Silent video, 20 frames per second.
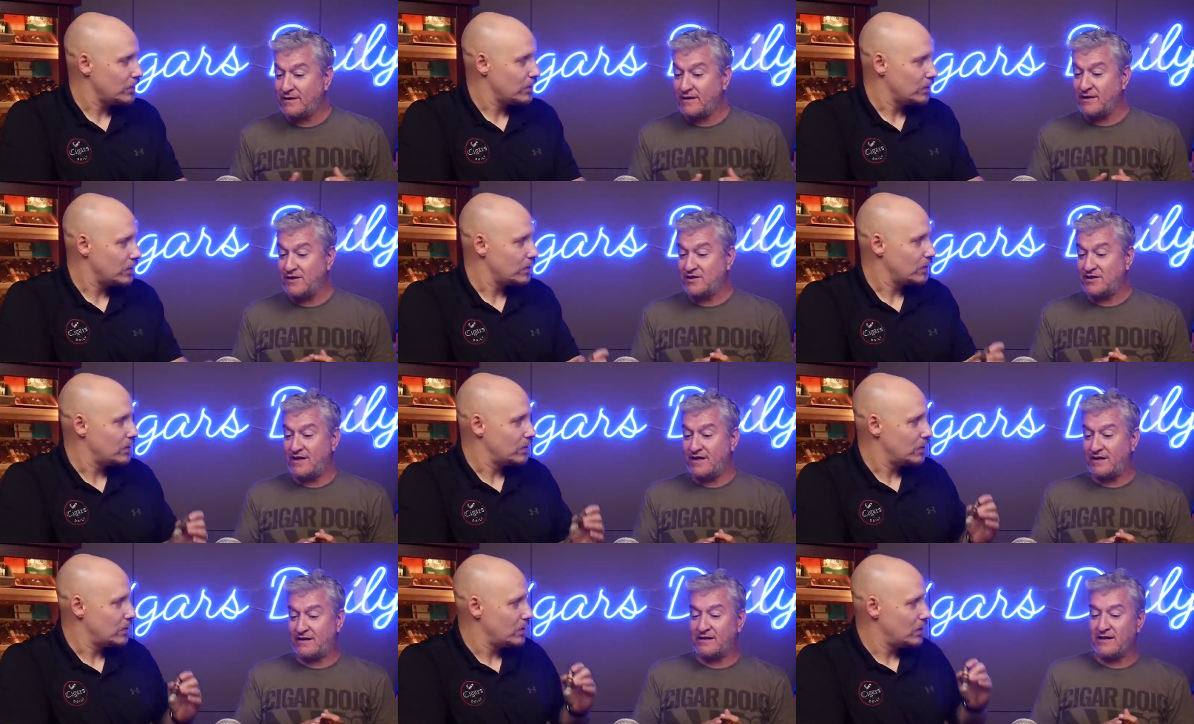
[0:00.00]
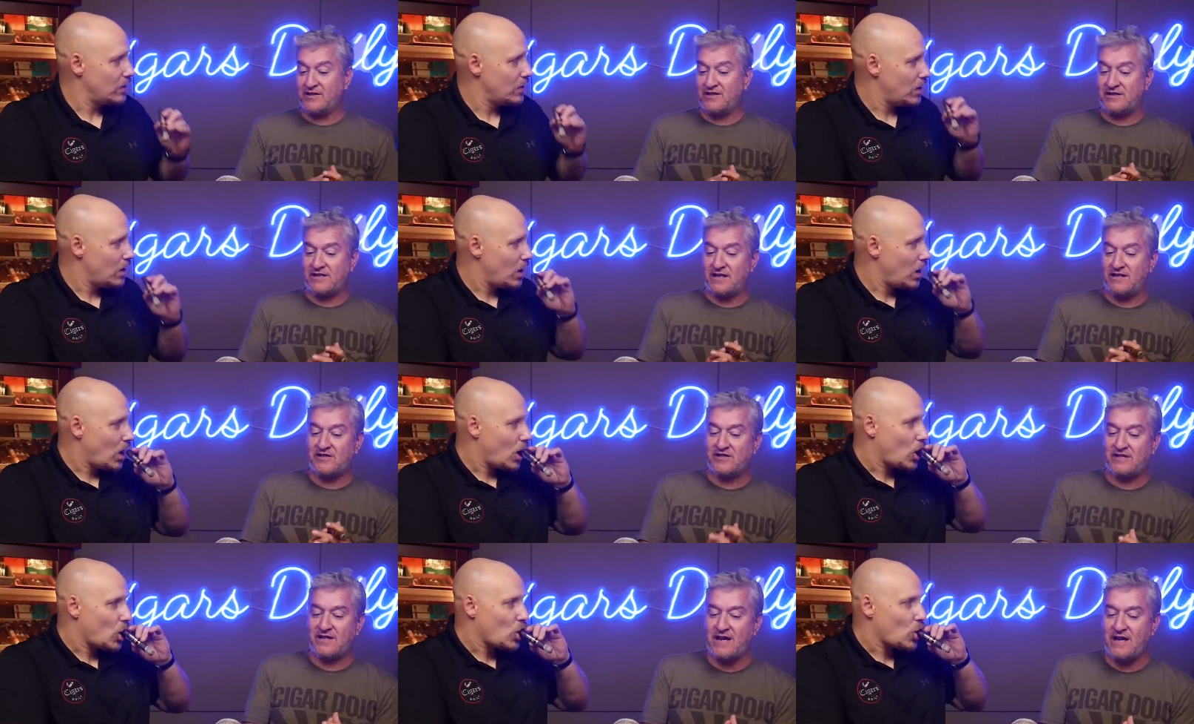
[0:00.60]
Speaker 1: because like, let's
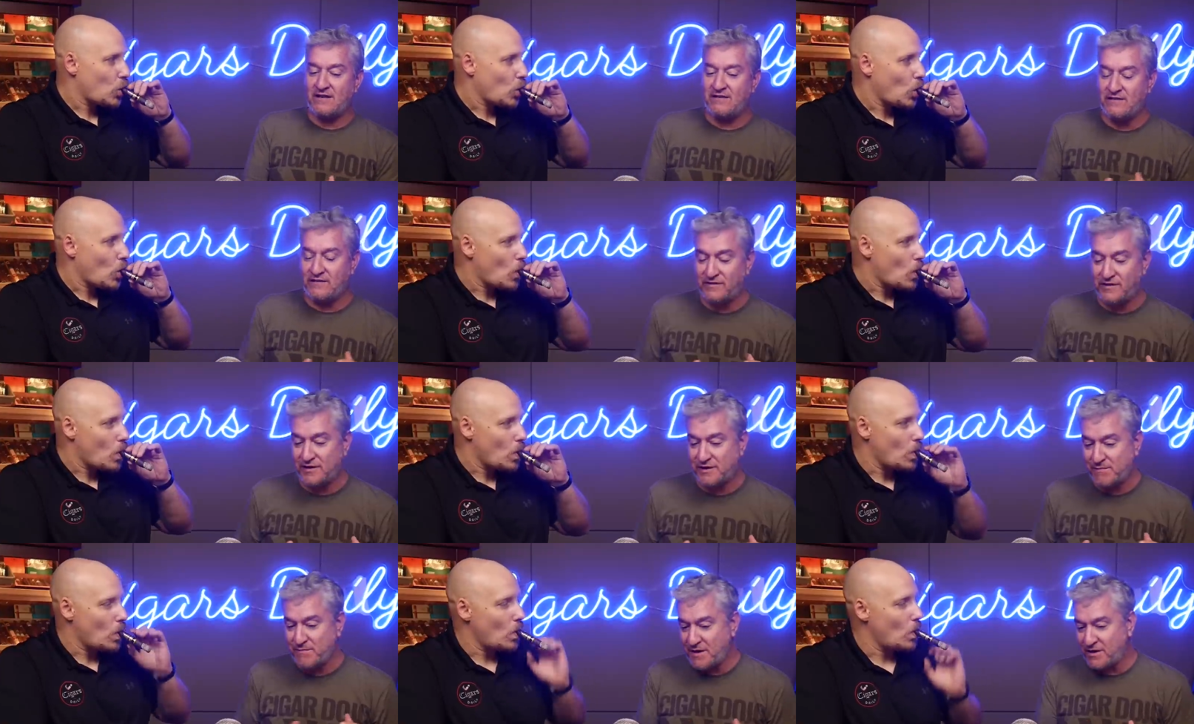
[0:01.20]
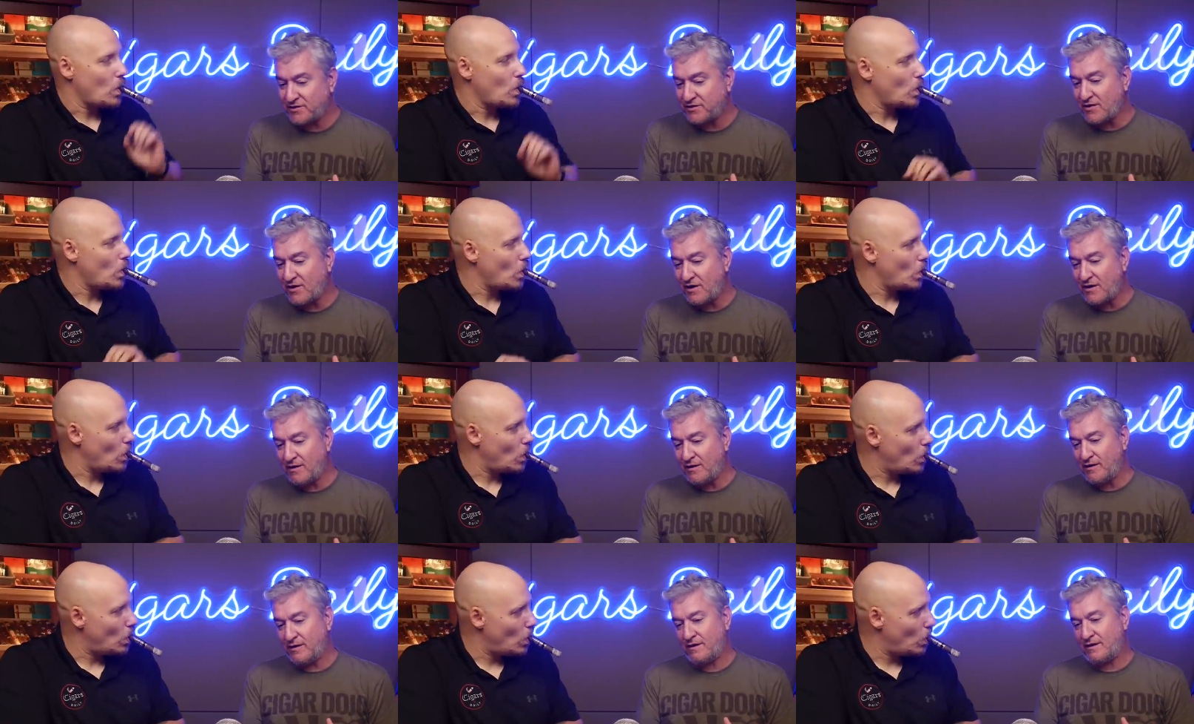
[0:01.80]
just say that this
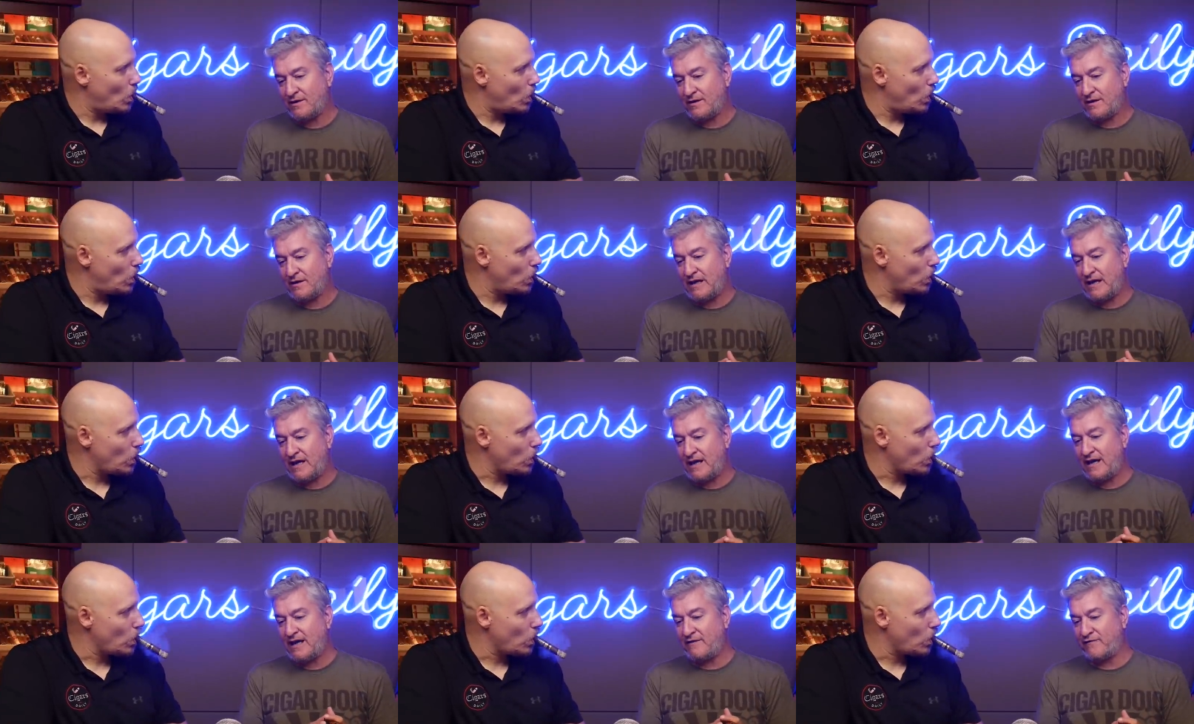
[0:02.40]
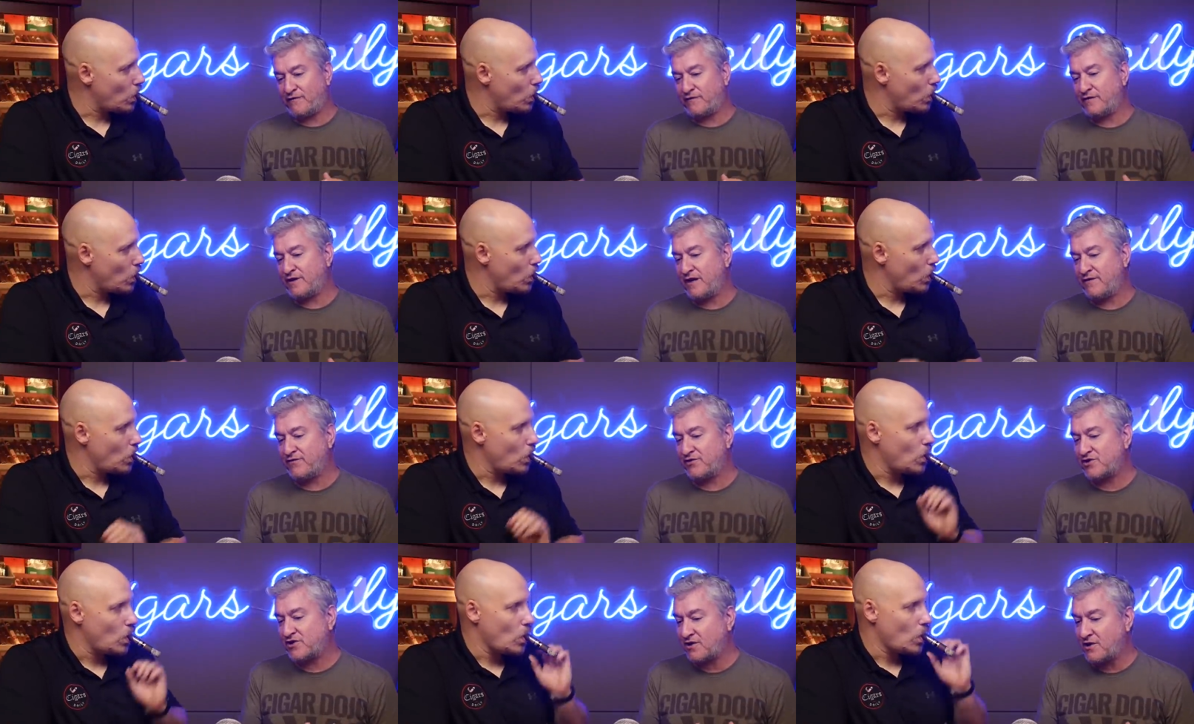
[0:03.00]
menthol uh, and
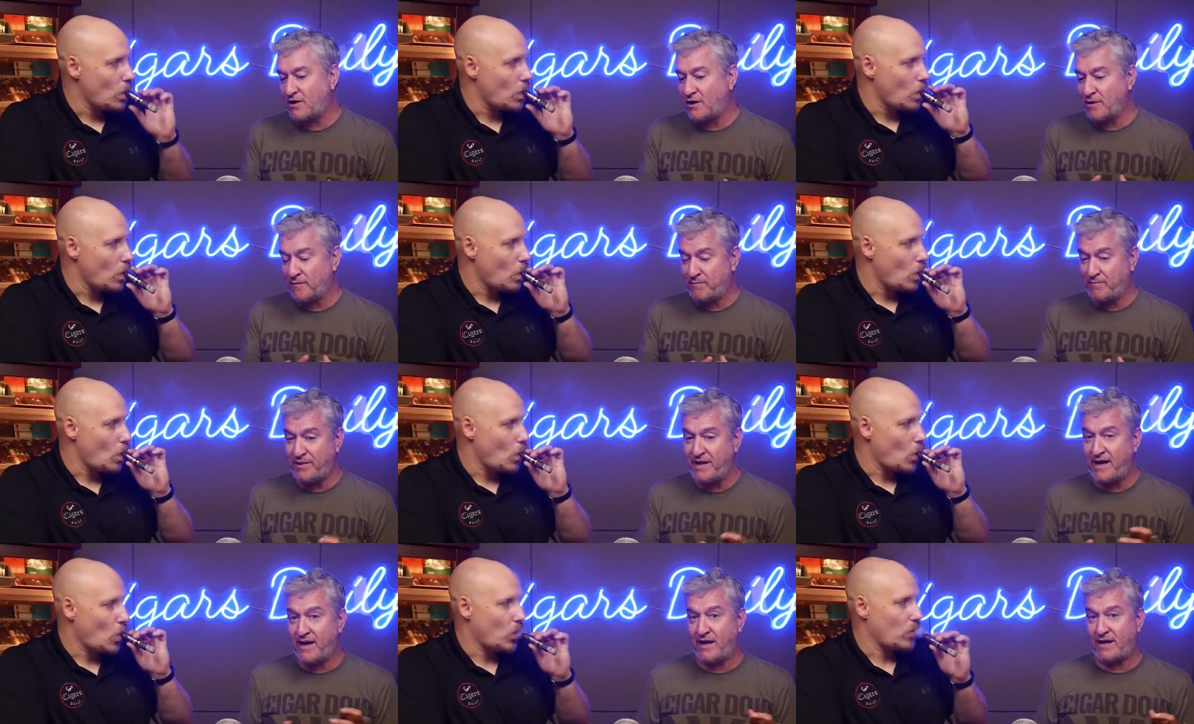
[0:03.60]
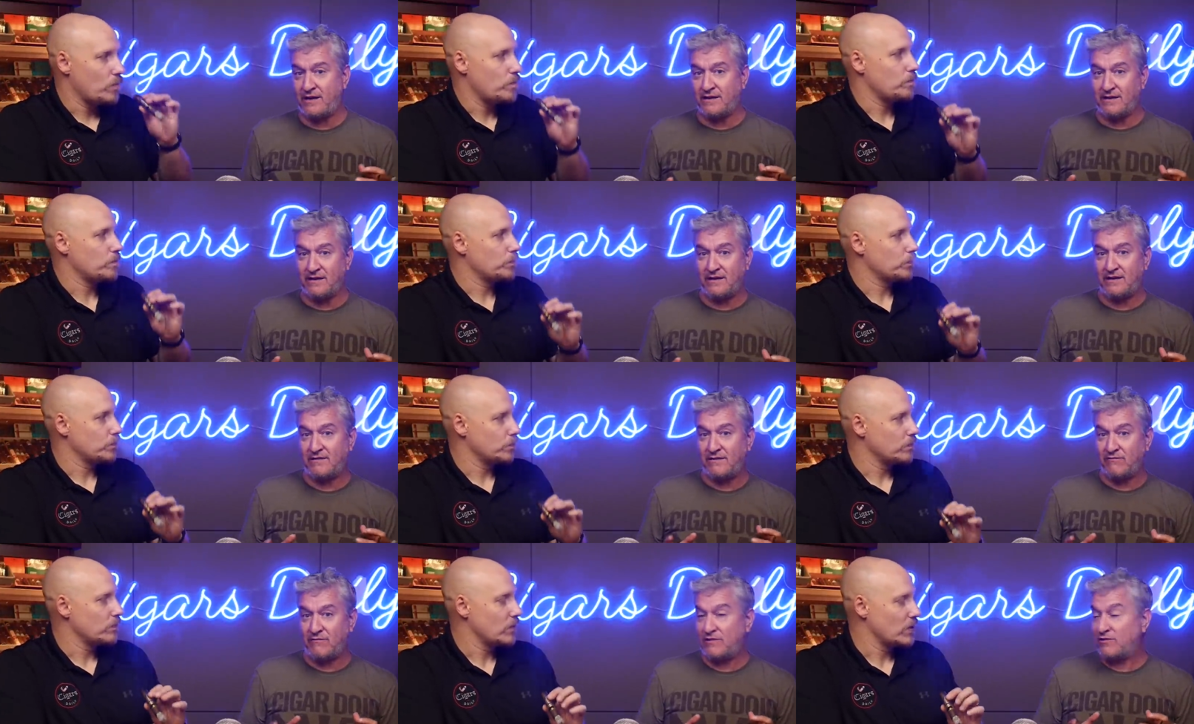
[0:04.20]
flavor cigar ban
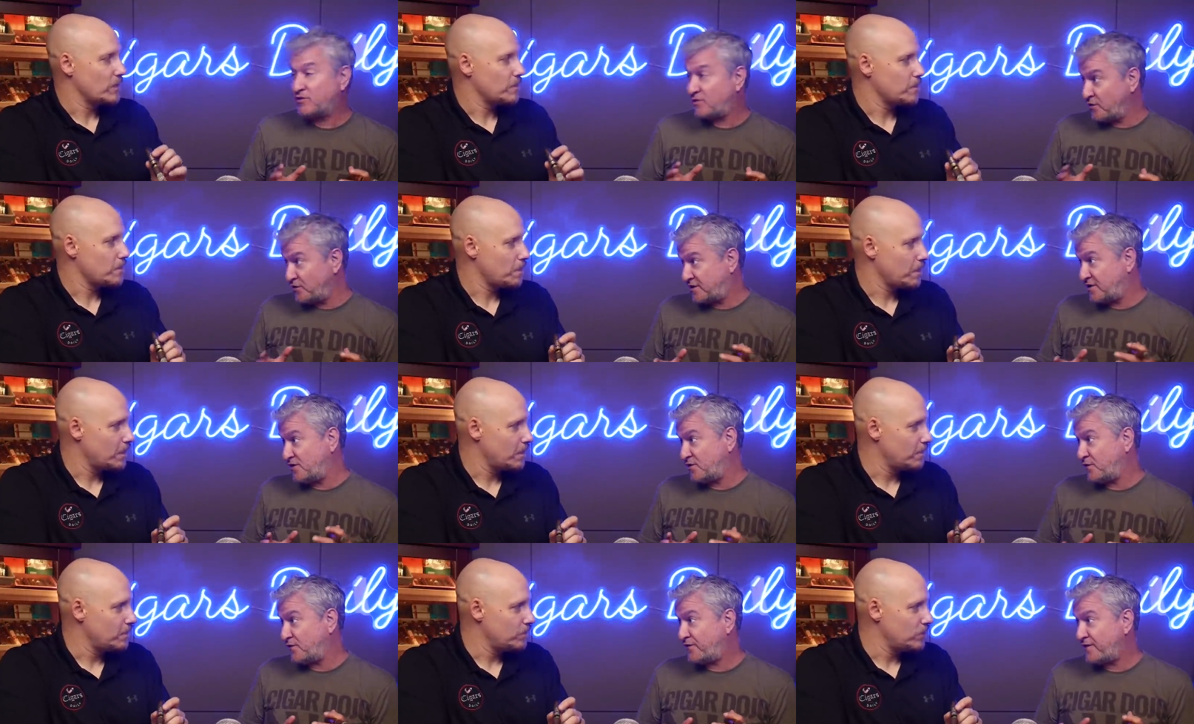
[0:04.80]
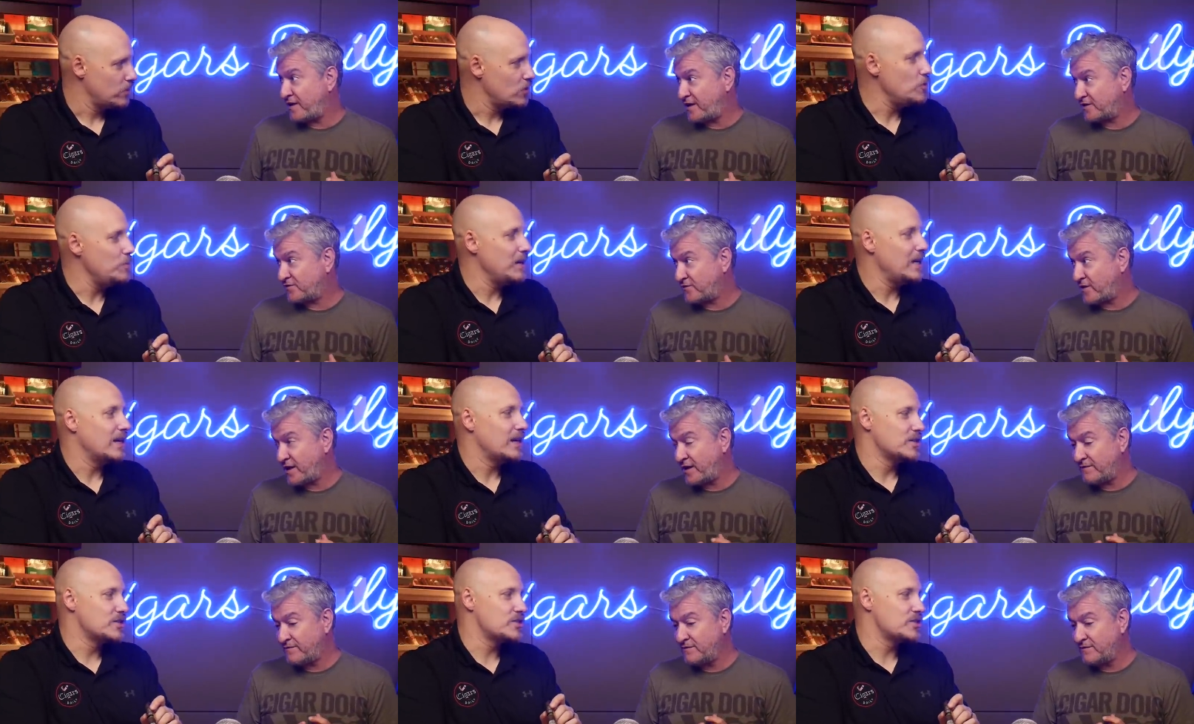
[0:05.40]
goes into effect, you mean, right?